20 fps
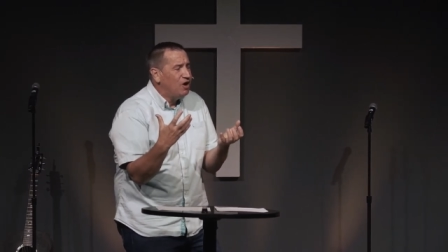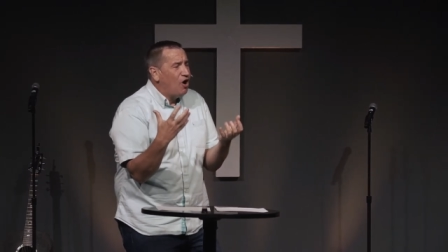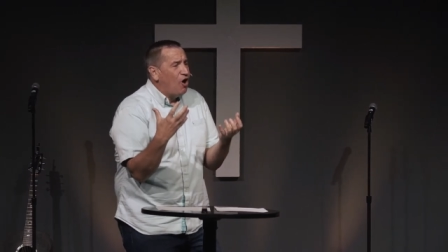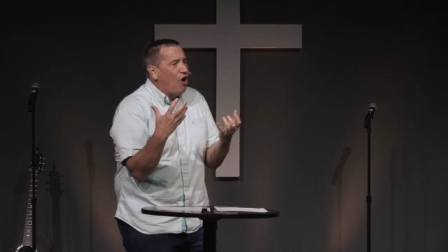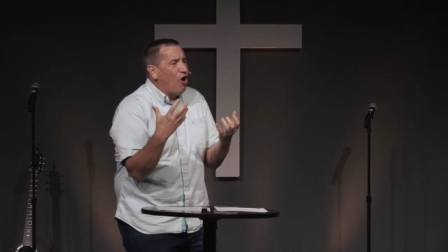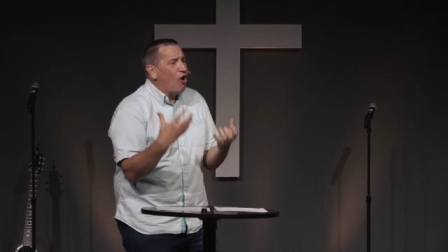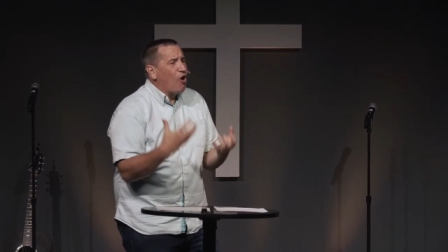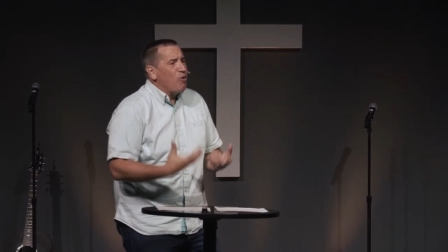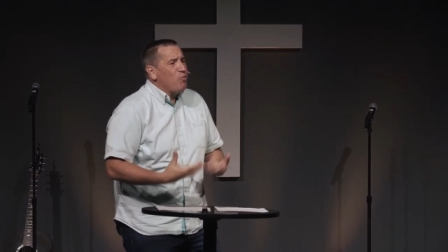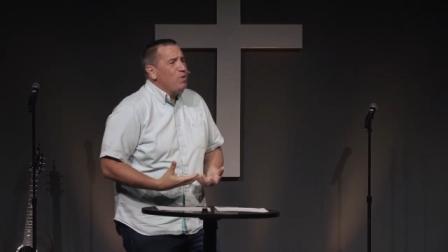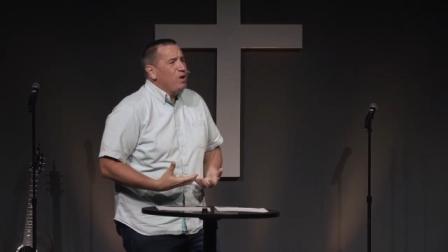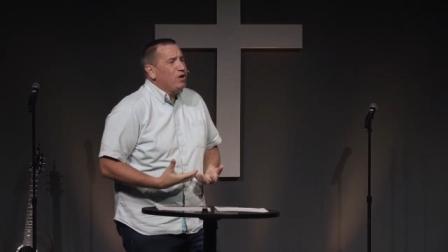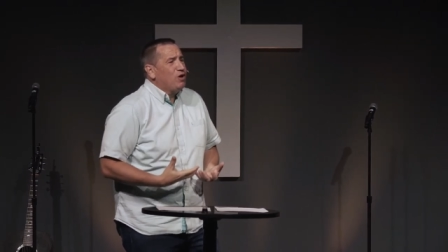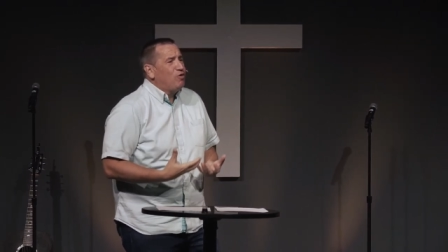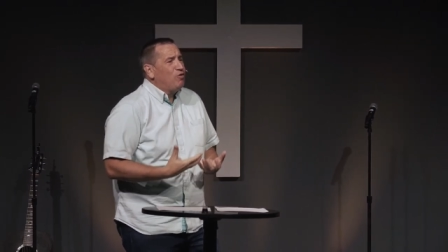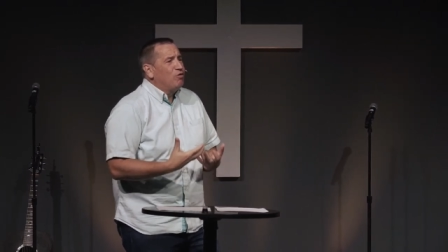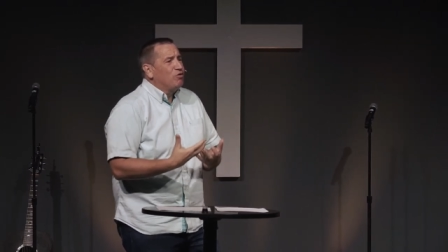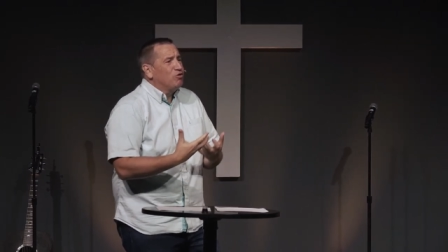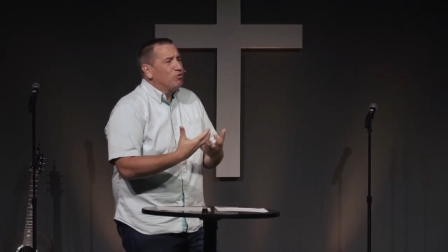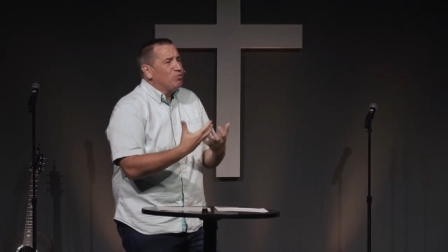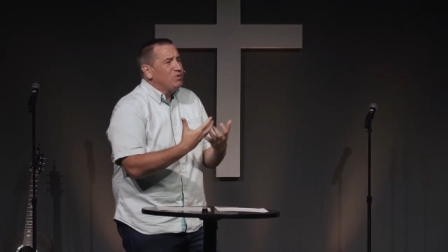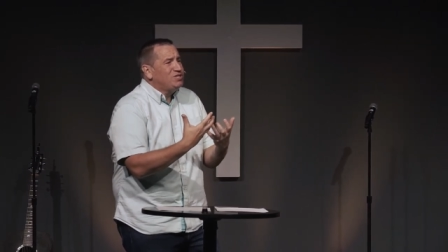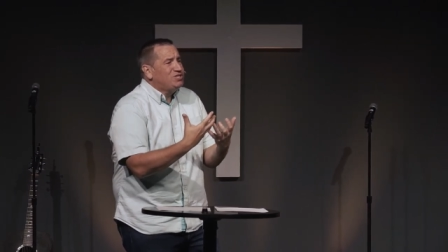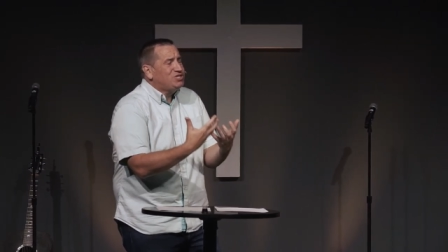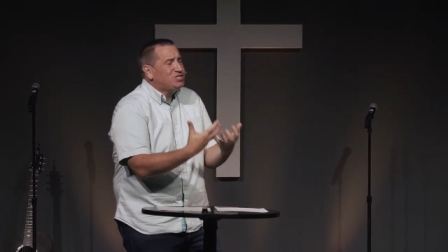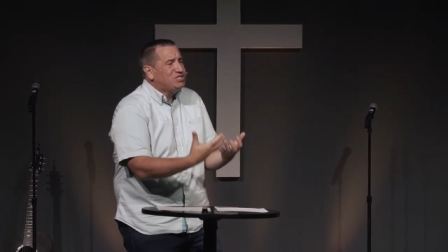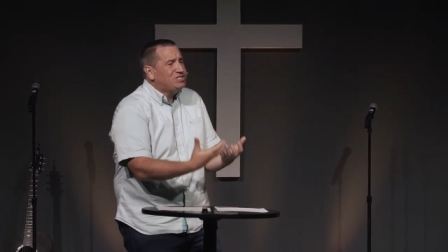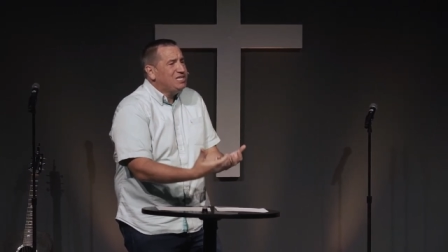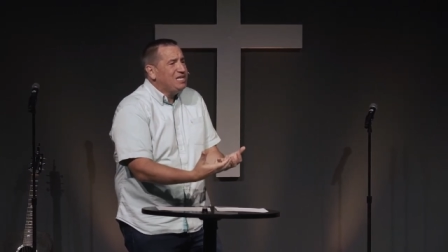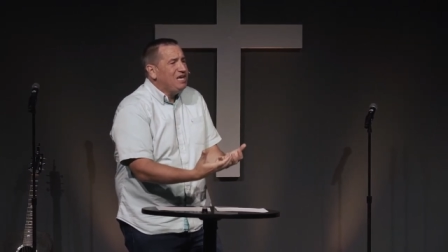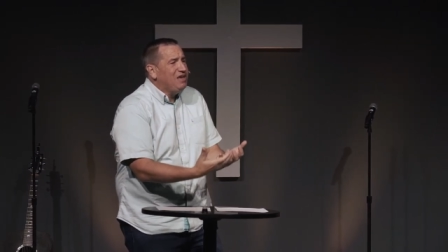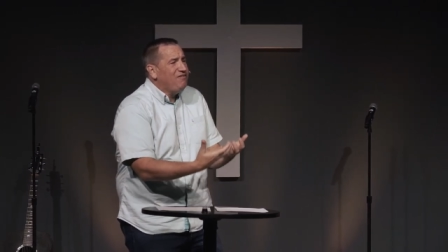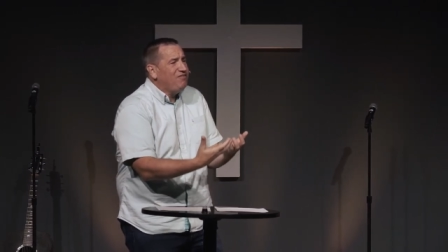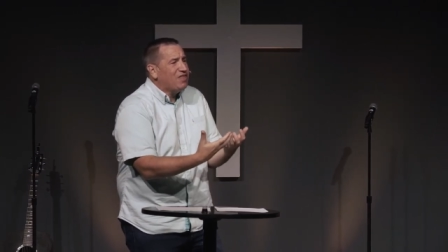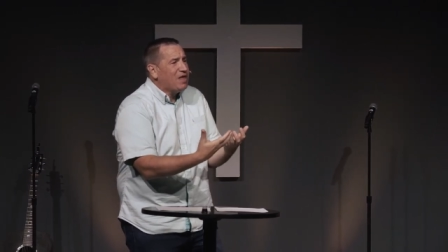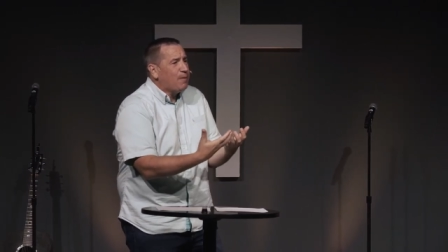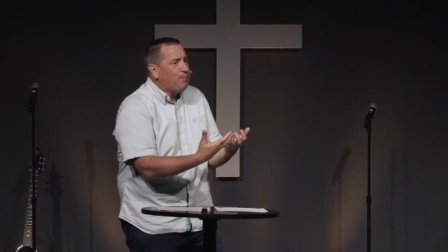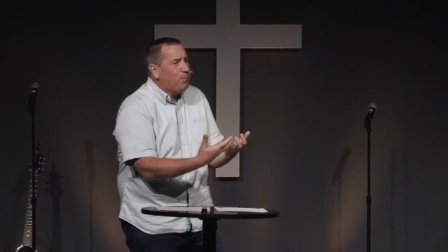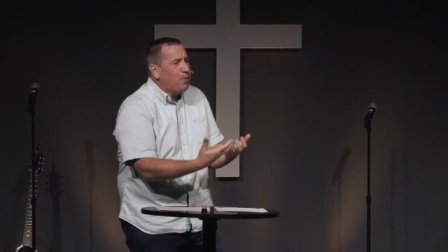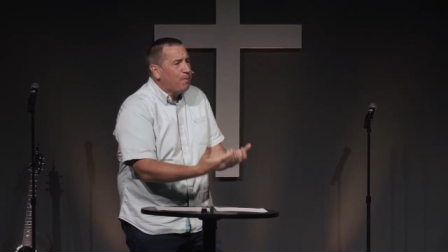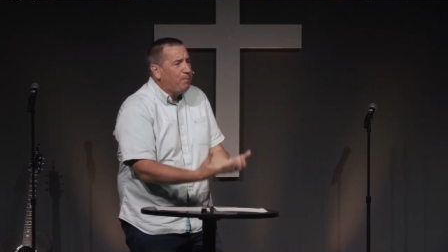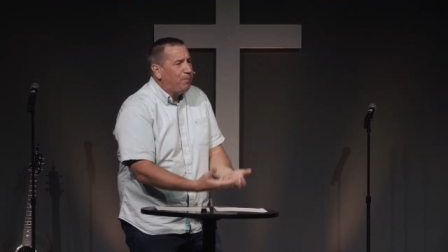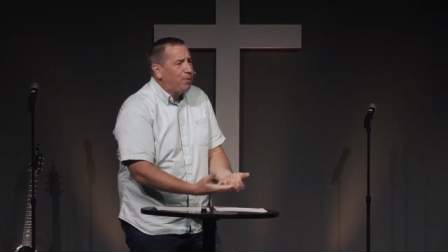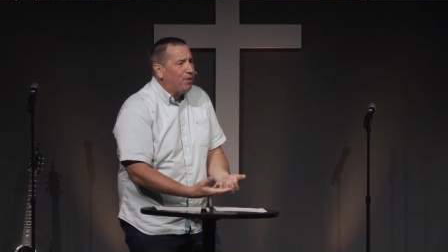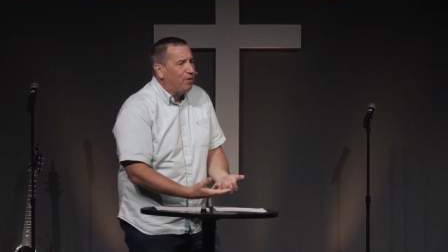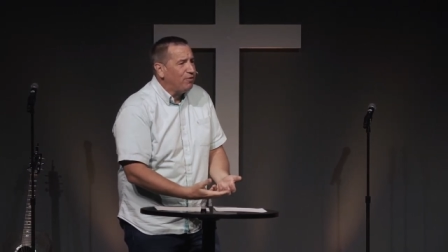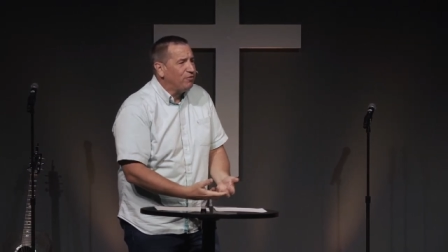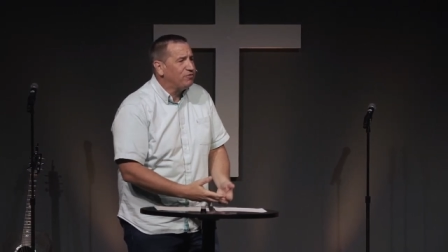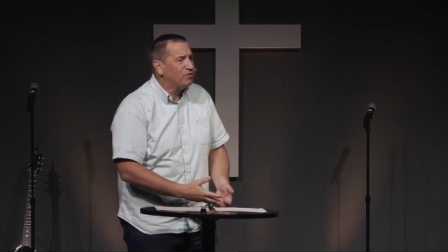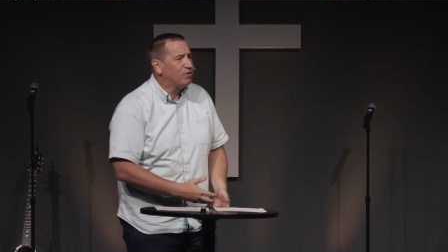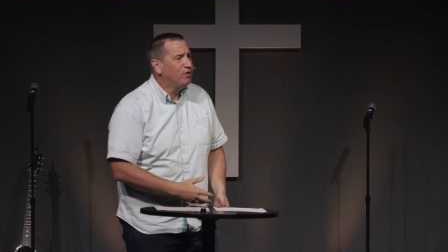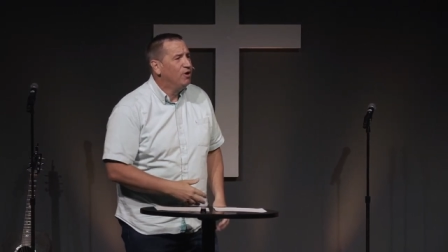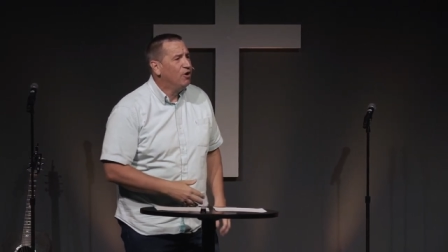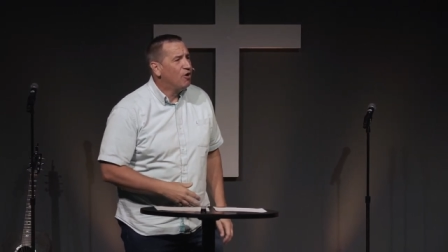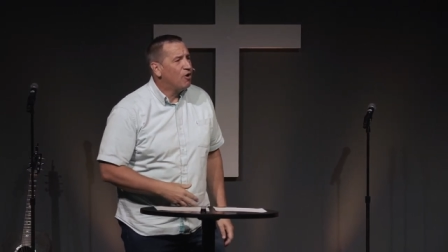Are we going to receive that proposal?